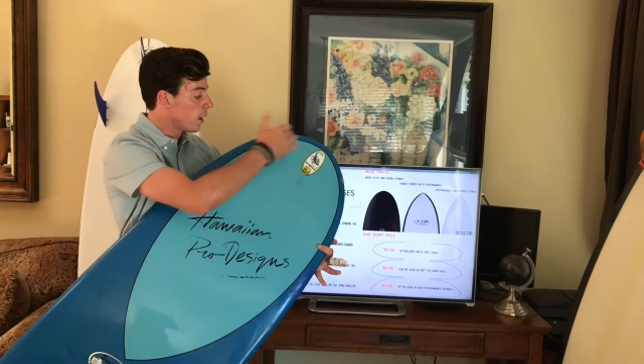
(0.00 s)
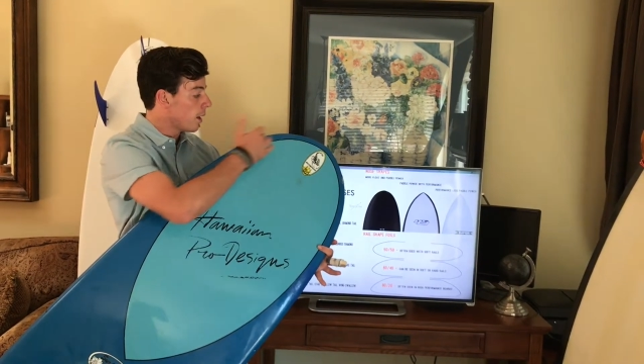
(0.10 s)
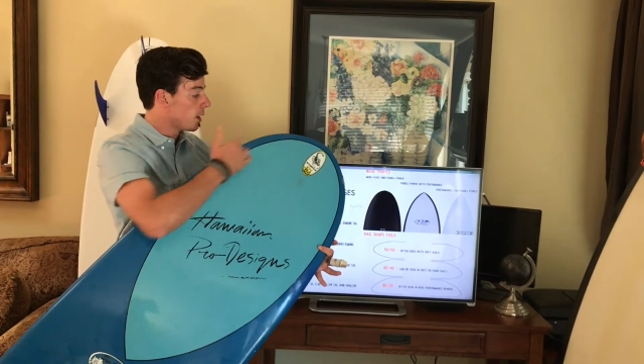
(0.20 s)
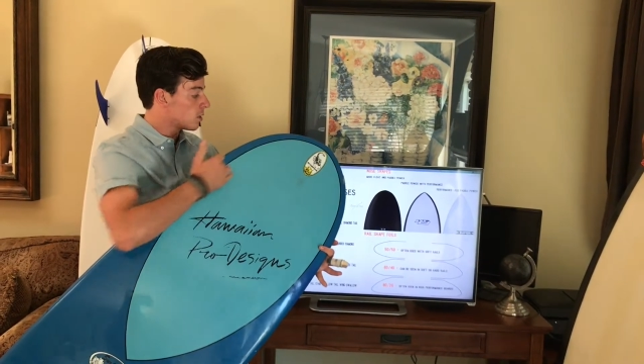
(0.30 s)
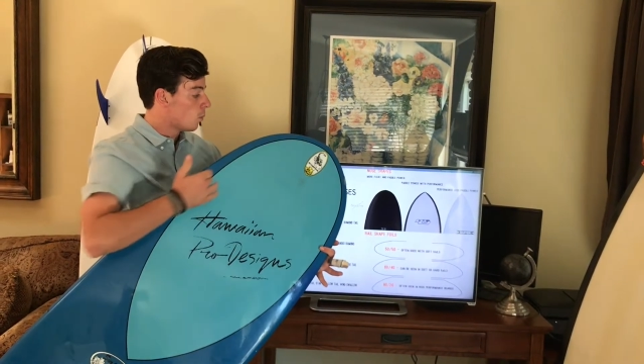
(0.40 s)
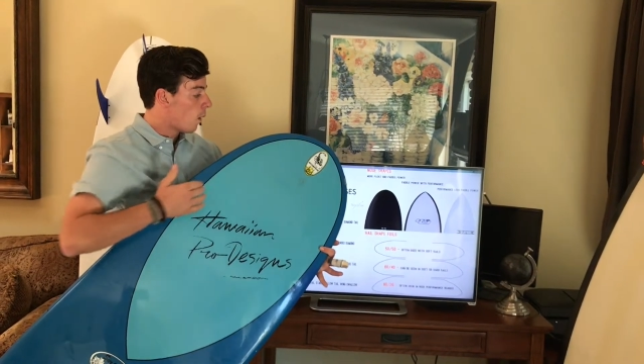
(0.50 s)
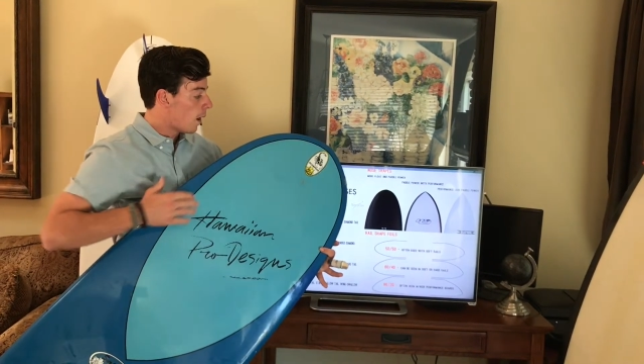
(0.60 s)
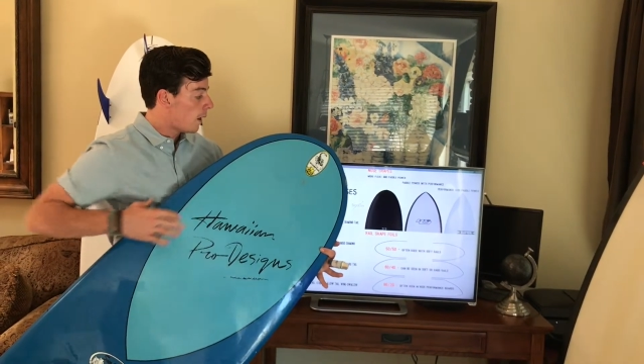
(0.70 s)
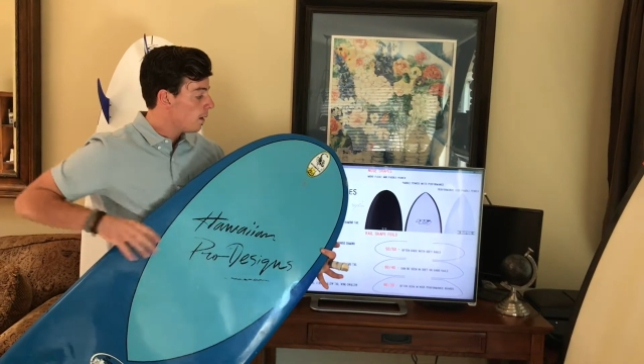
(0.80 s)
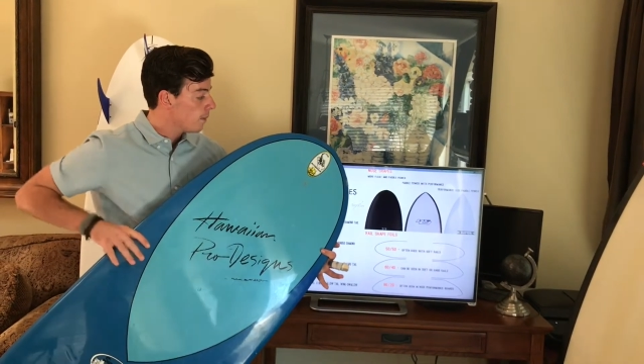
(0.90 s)
nice and
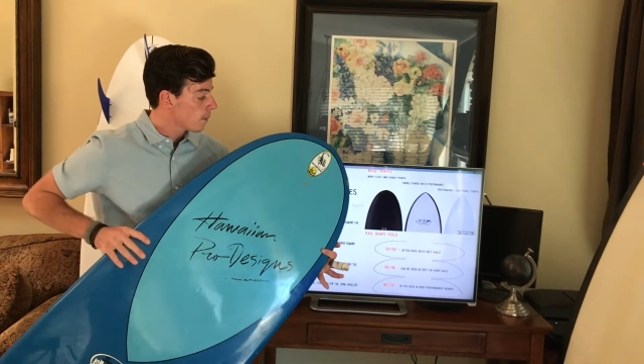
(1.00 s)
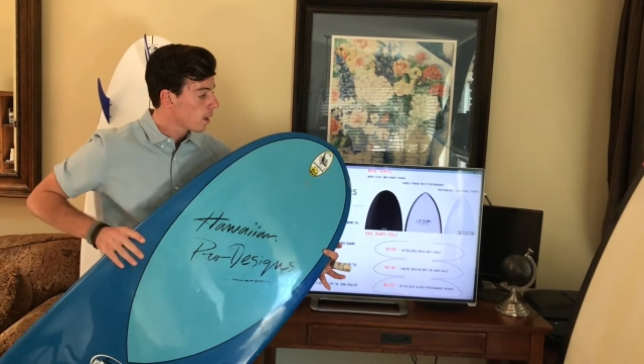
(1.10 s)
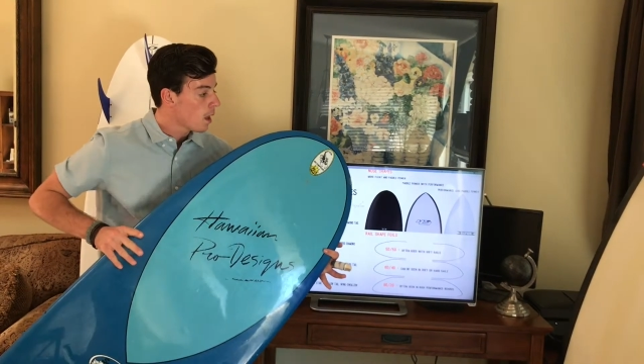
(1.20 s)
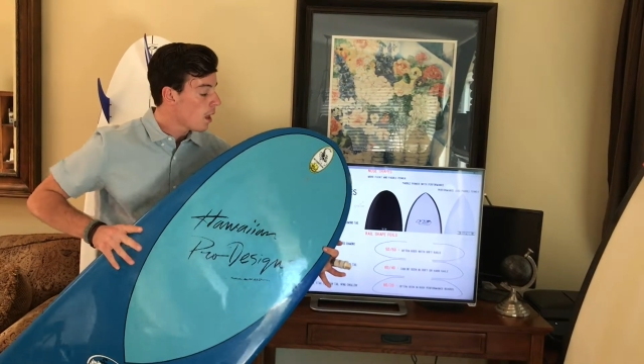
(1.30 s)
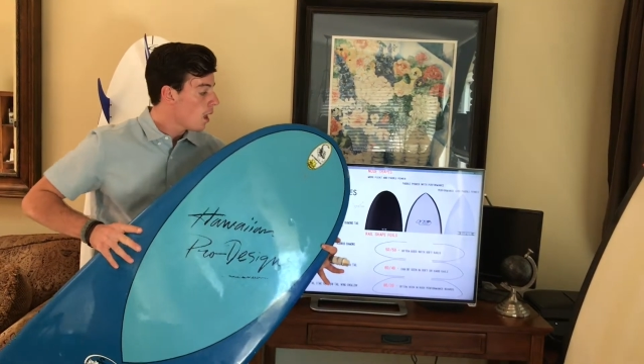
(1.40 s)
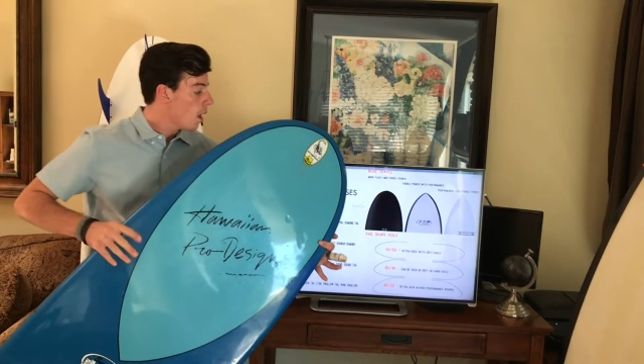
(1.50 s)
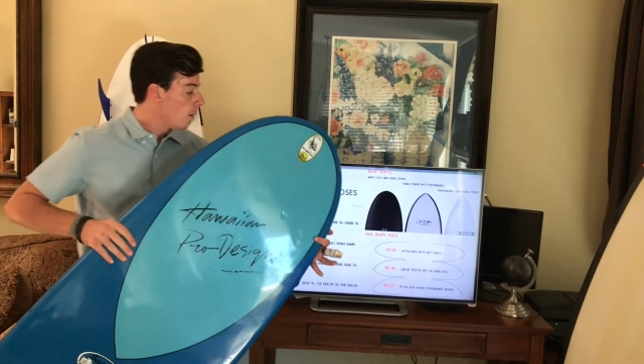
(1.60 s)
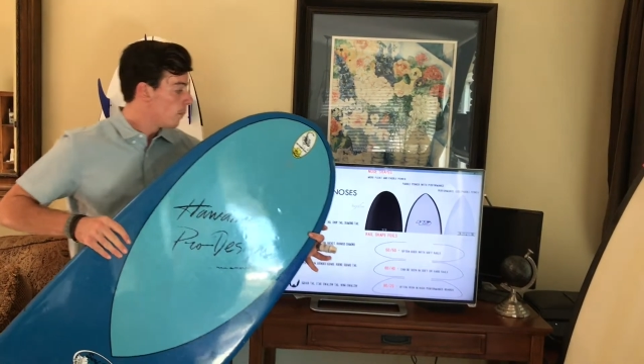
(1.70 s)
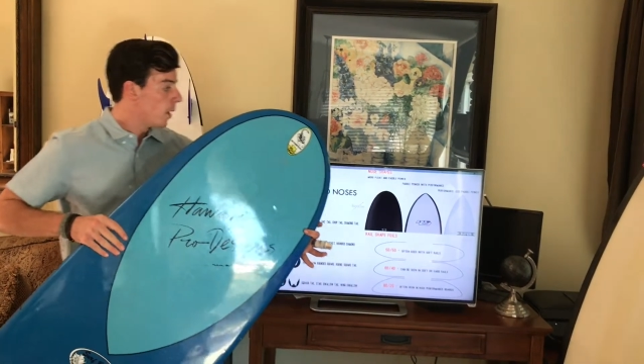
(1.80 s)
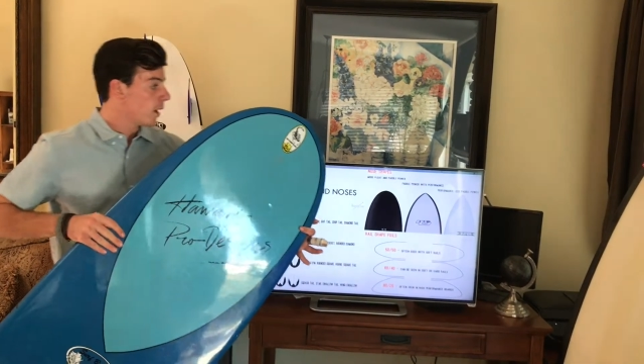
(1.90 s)
wide.
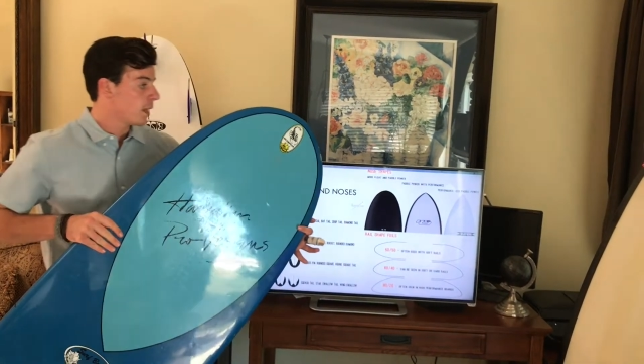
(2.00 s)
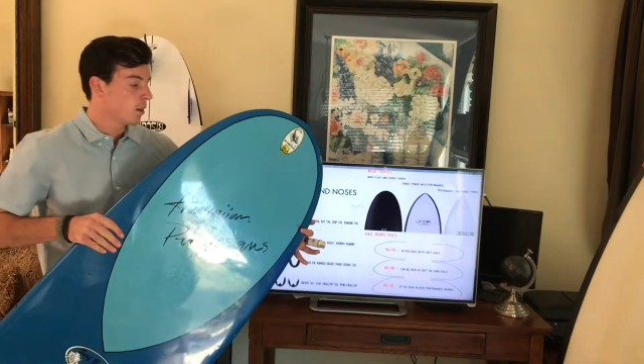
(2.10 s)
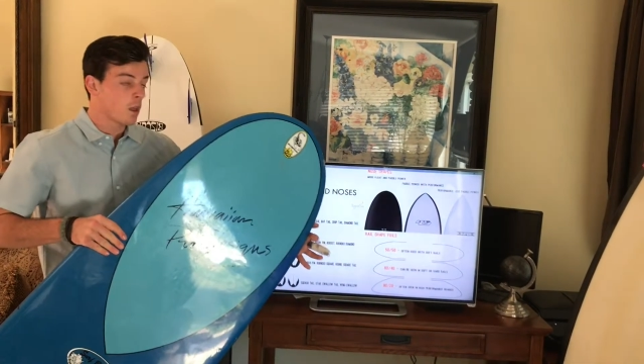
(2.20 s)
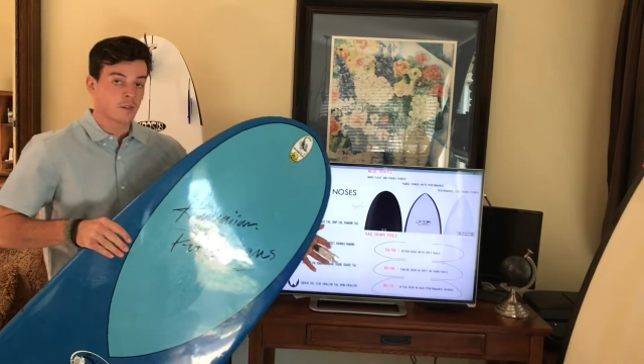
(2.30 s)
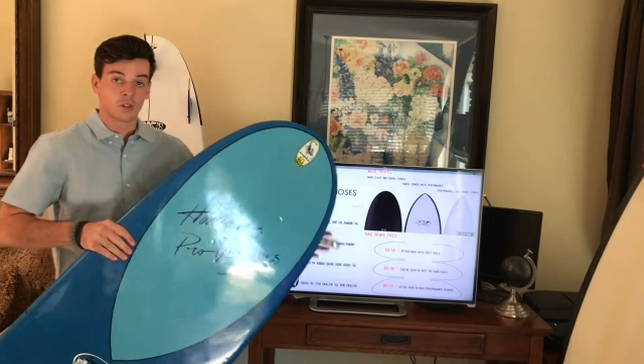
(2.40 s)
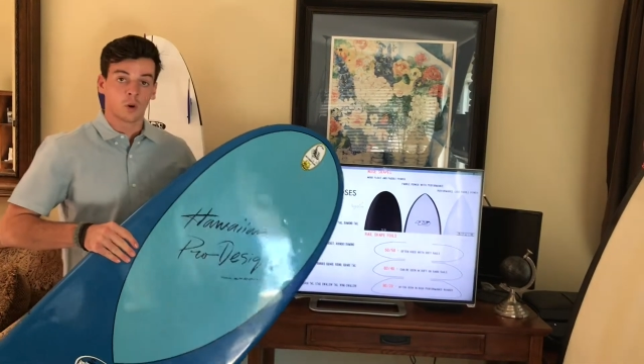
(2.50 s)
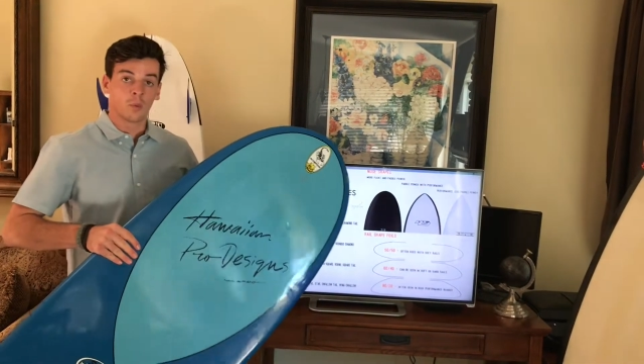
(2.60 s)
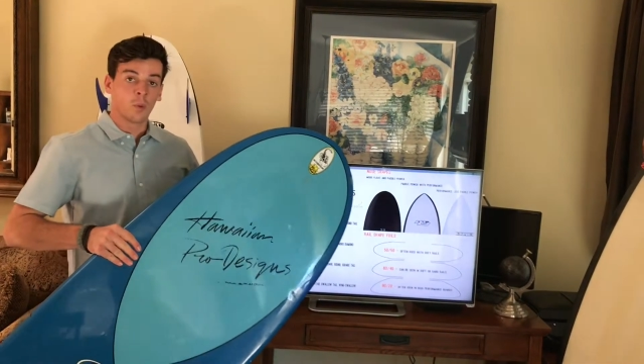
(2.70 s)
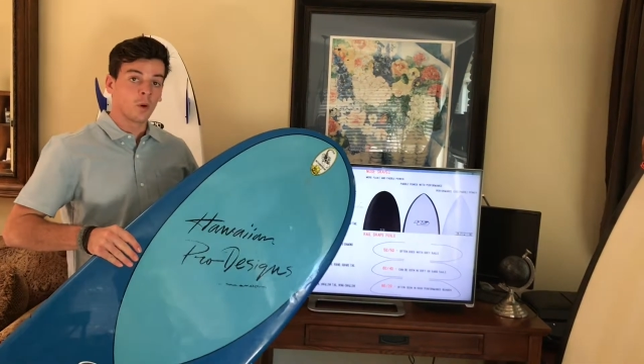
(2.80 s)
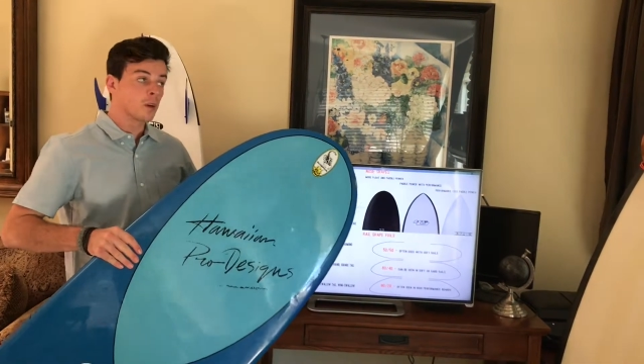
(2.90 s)
But in a lot of
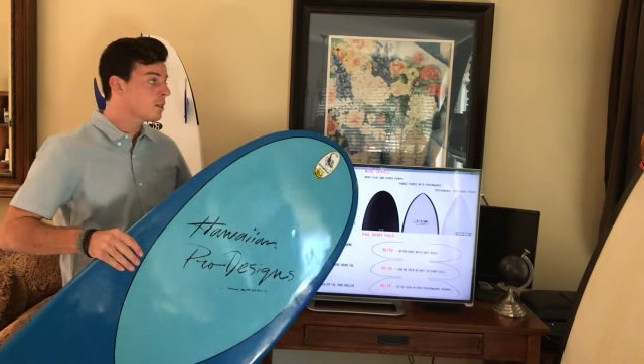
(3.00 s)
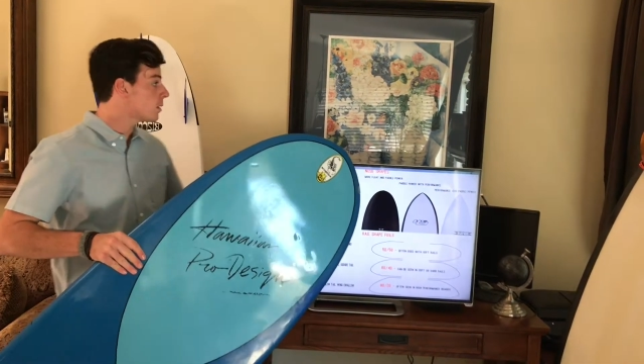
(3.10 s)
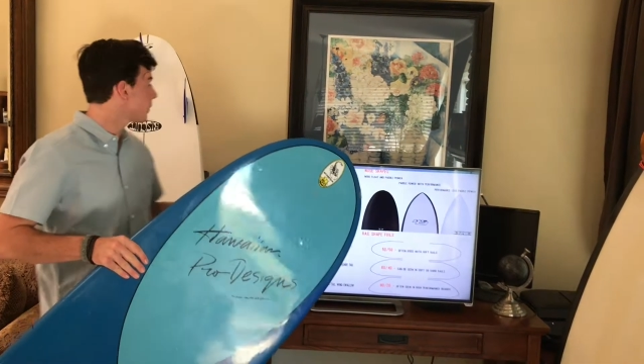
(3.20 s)
shortboards,